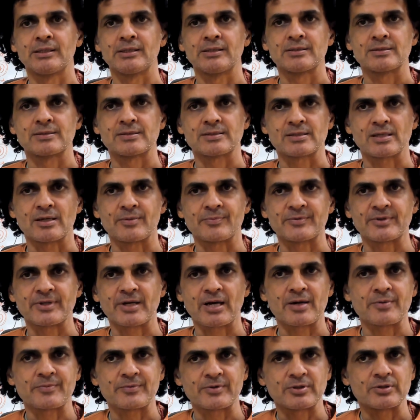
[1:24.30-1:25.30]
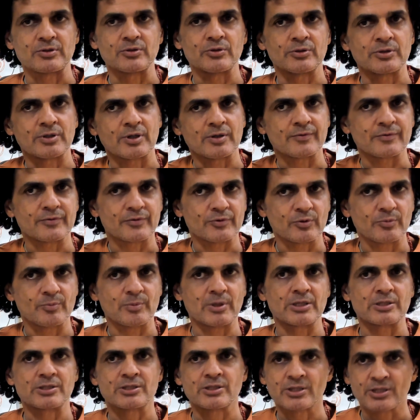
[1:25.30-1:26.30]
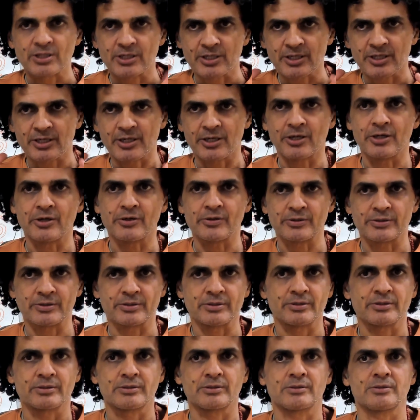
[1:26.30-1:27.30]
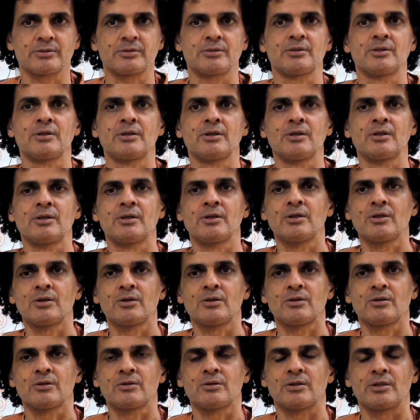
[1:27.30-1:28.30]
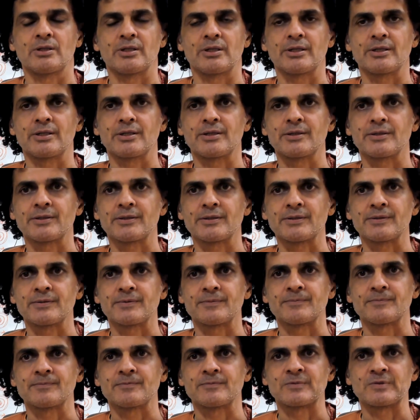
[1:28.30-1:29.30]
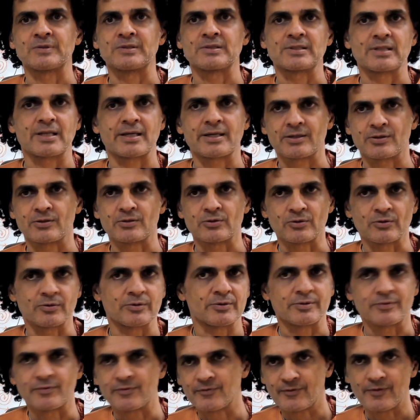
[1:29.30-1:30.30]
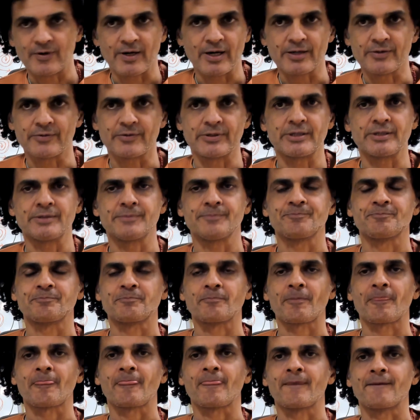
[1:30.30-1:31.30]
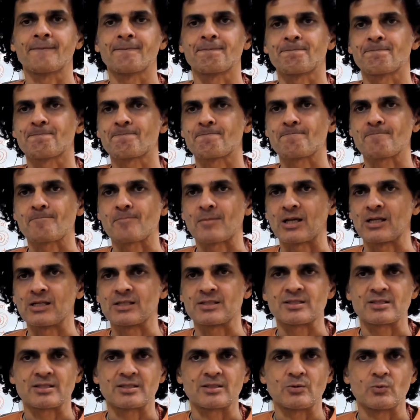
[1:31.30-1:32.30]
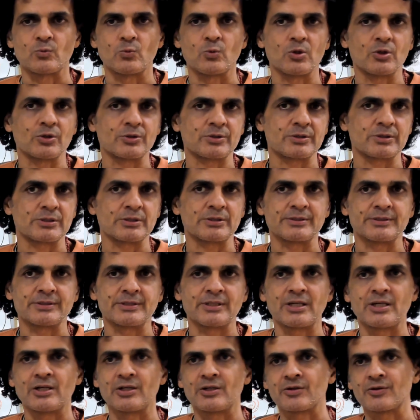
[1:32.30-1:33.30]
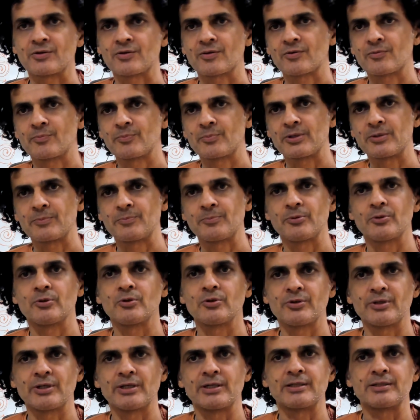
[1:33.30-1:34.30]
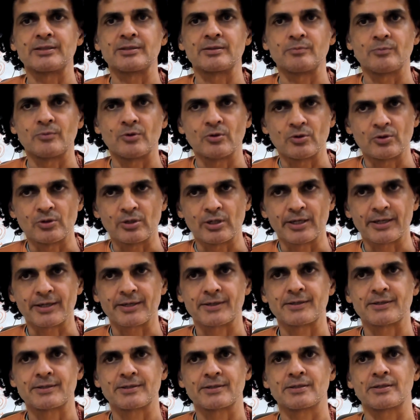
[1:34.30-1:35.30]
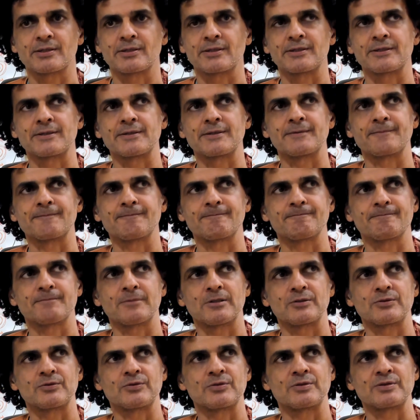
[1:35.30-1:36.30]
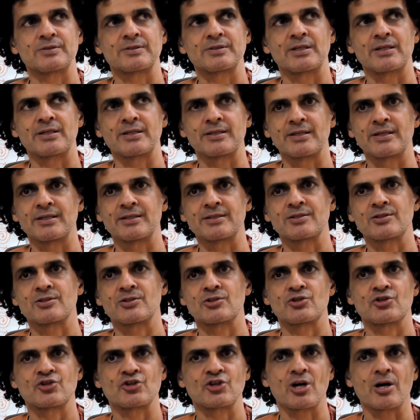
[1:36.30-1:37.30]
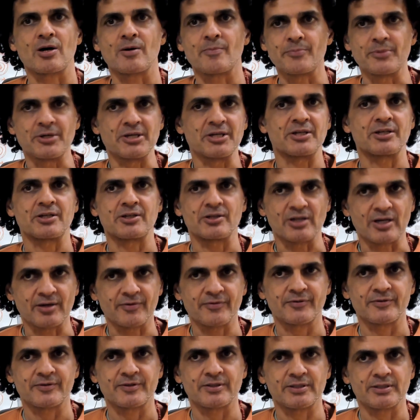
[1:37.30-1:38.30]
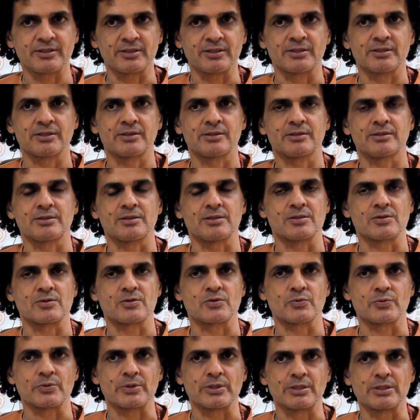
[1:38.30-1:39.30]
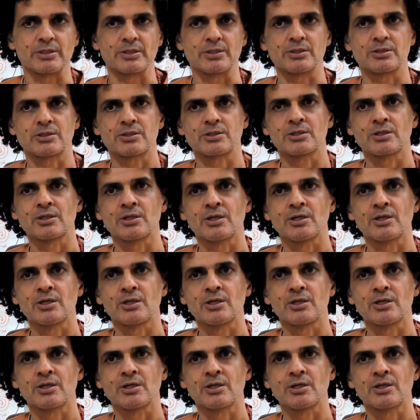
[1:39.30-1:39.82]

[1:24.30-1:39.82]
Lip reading: Sometimes they don't have so much hair. It's like, you know, the fiery, let's say the water and the earth people, they're a little more like how do you say that, chubby, crafty in Swedish.